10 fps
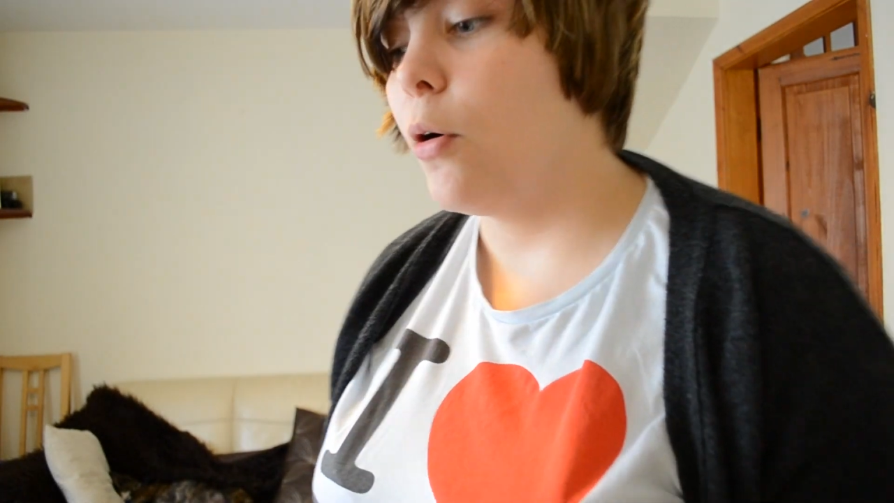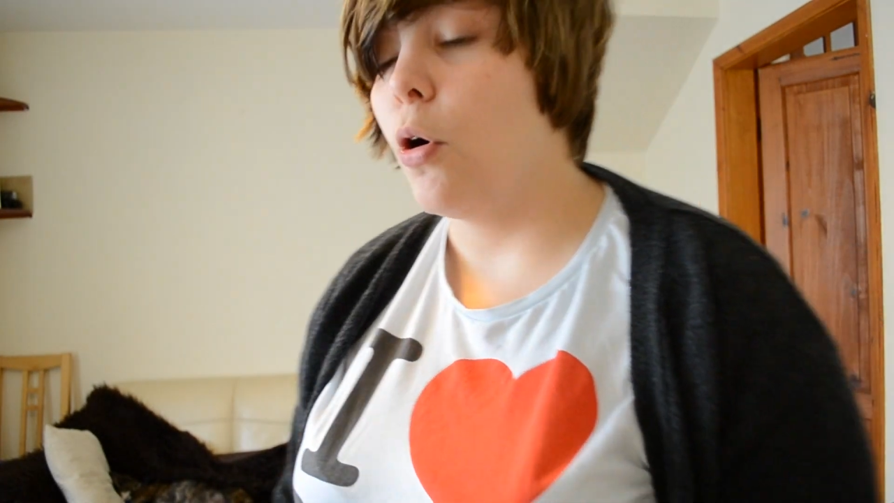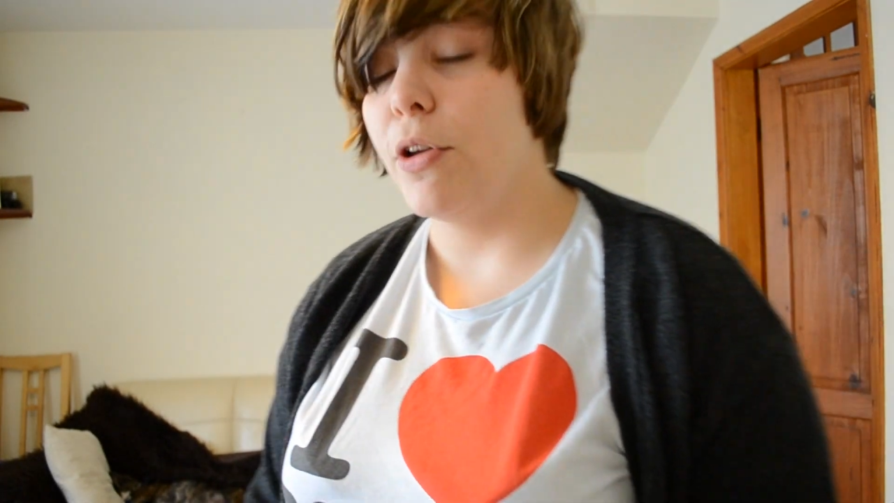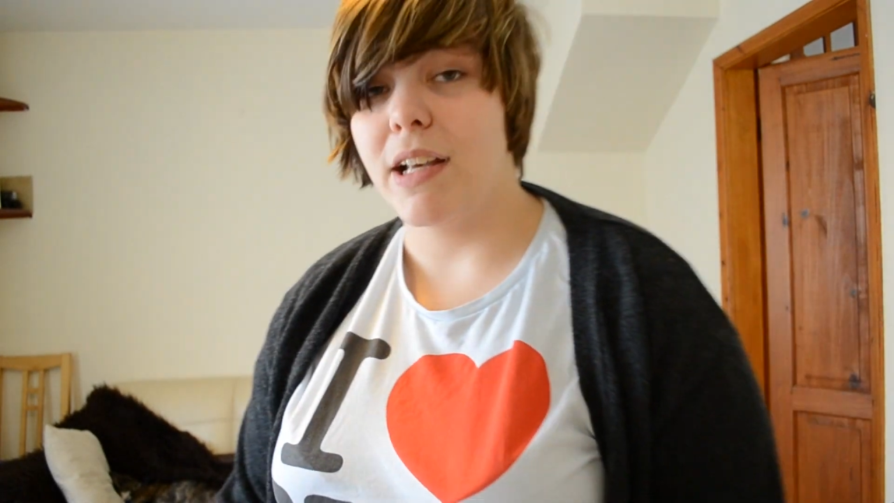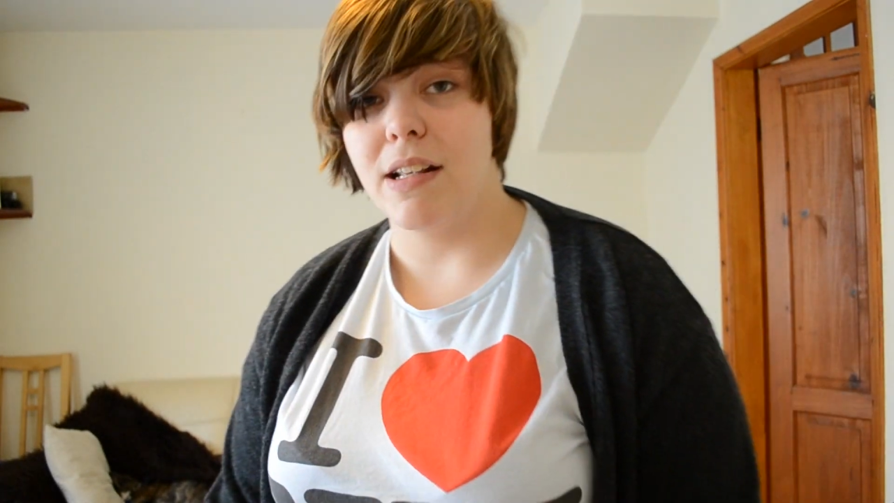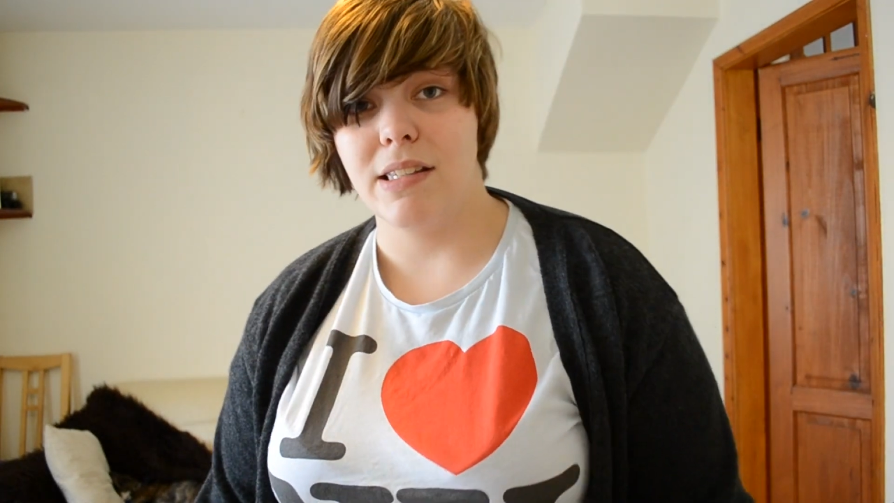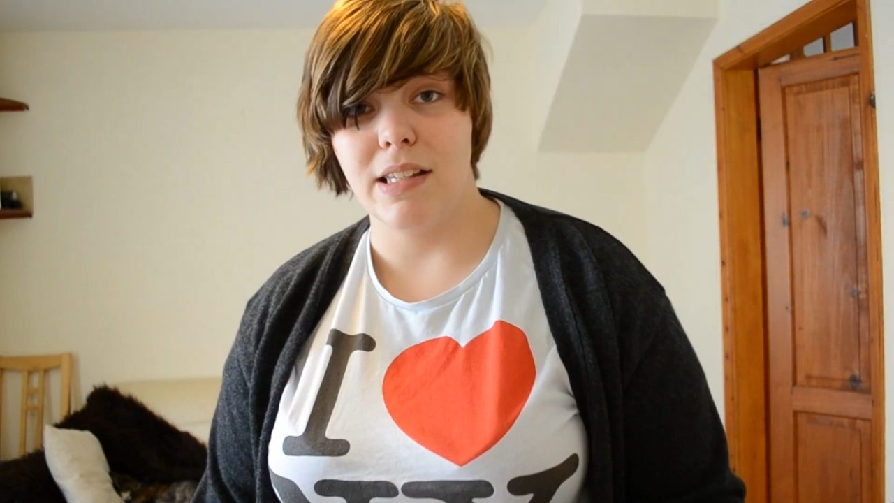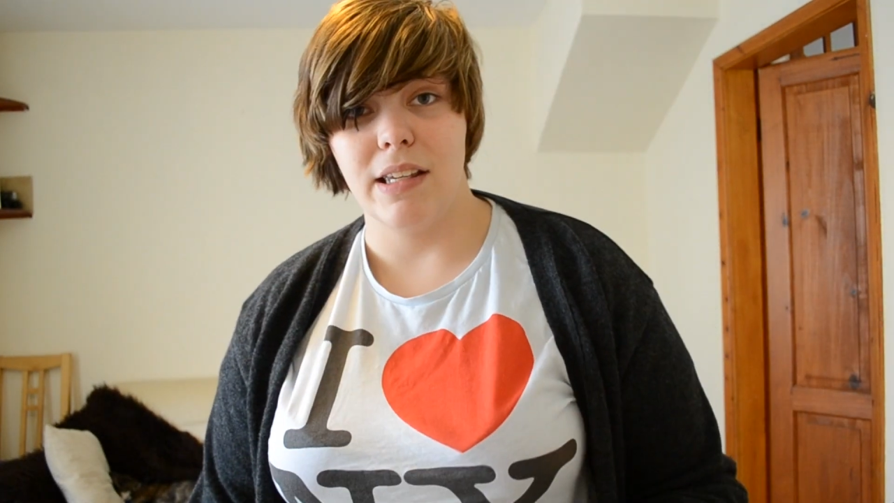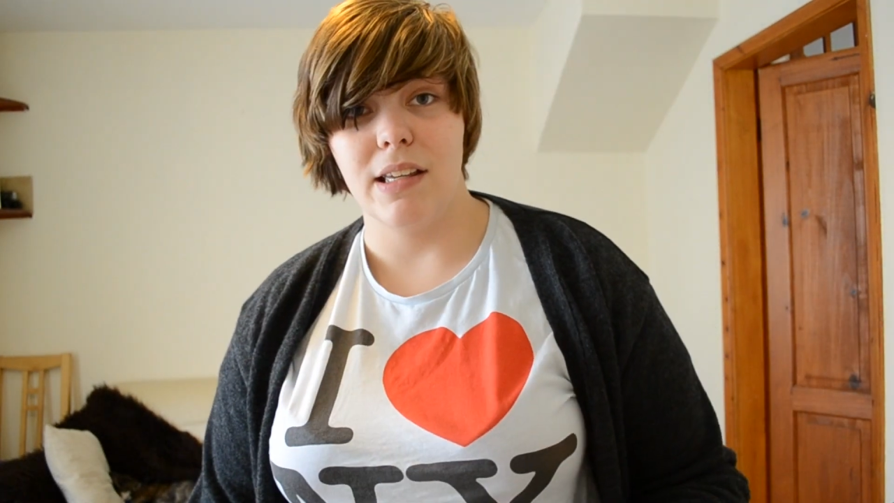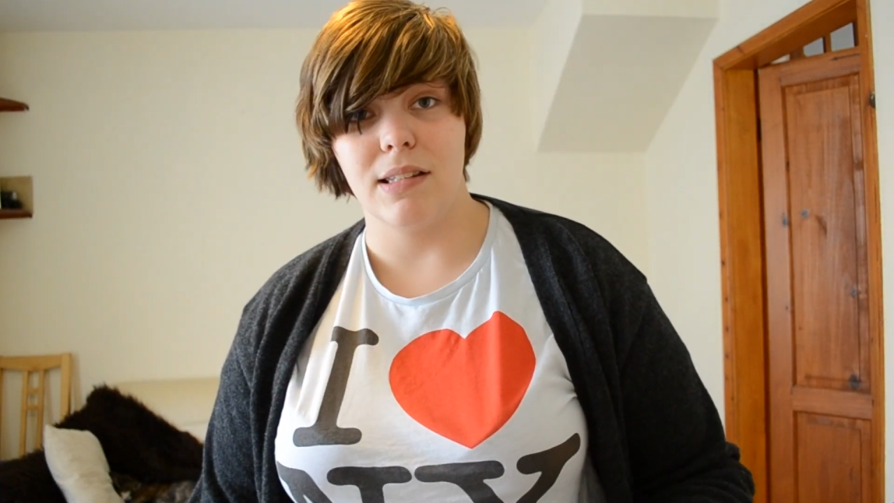All you can
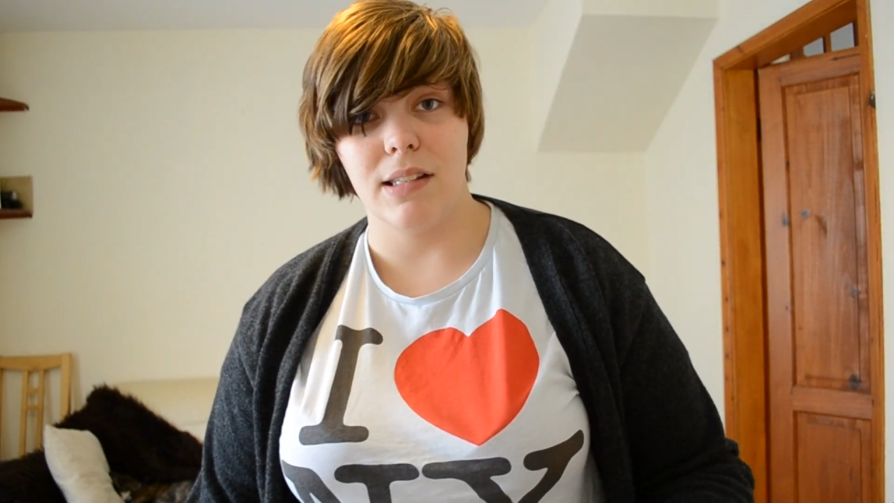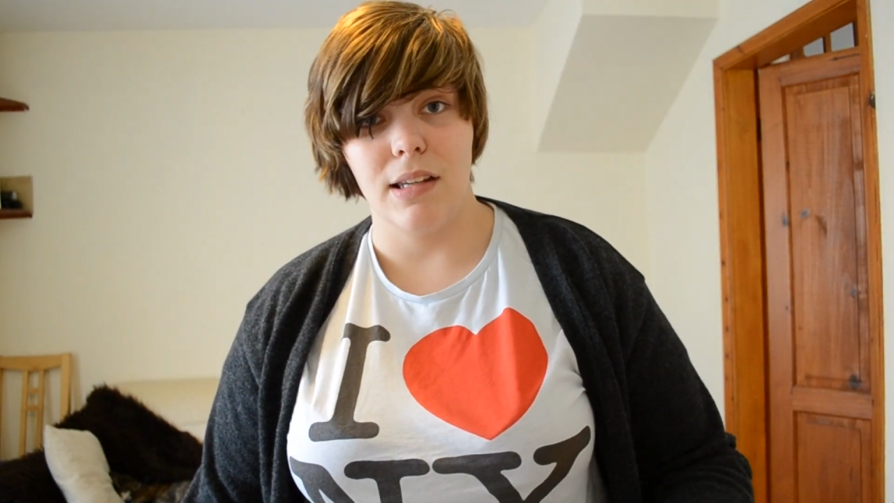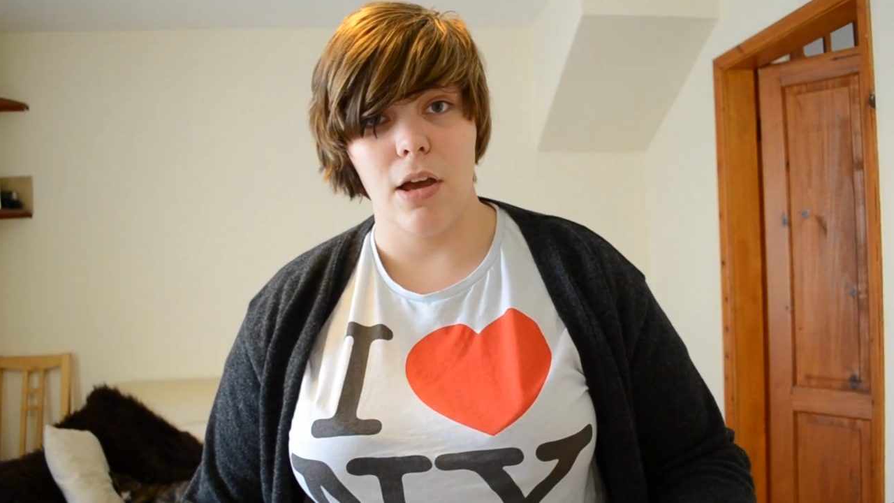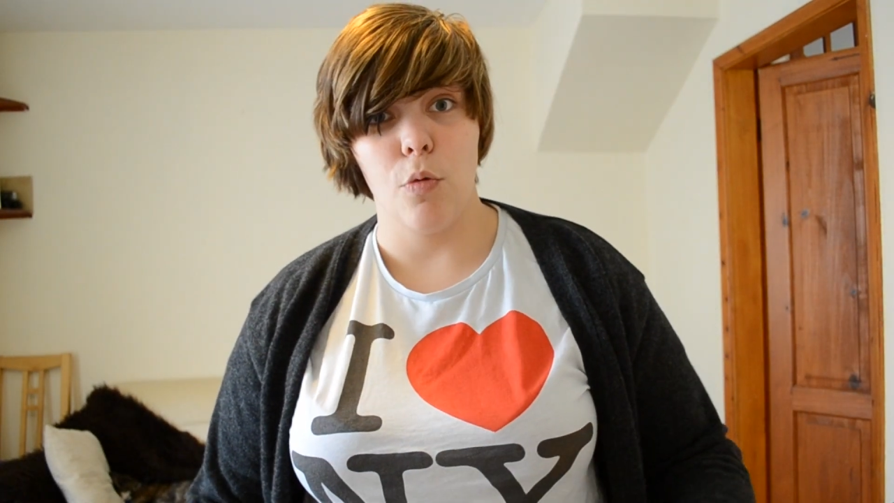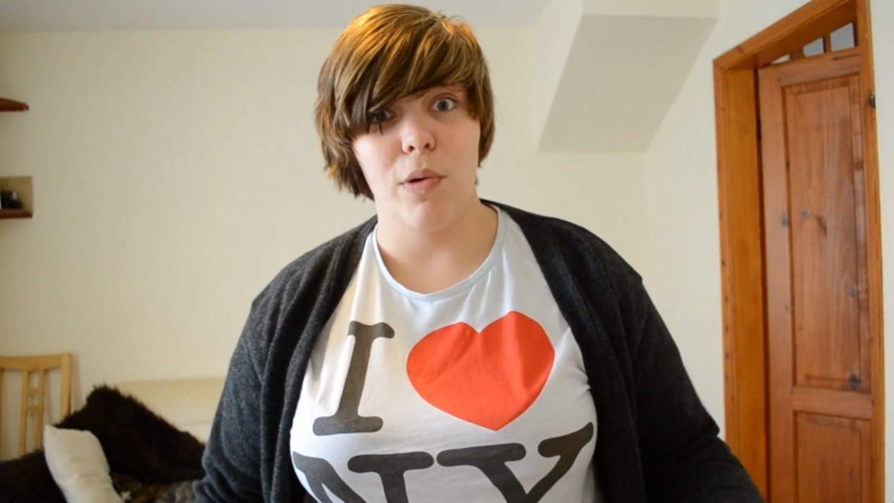see is the